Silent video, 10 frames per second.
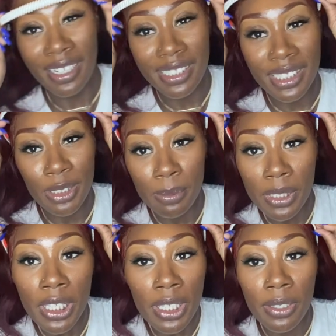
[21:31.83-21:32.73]
It's super
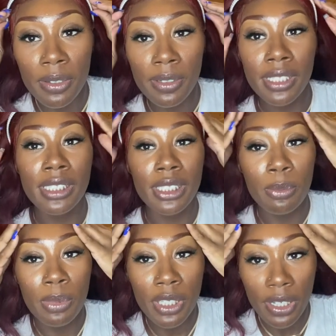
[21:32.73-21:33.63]
cute. It's
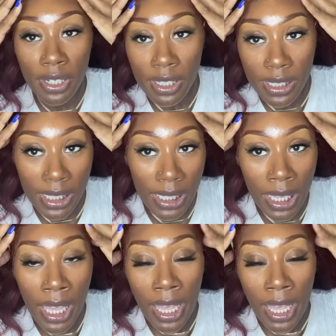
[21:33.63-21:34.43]
super girly.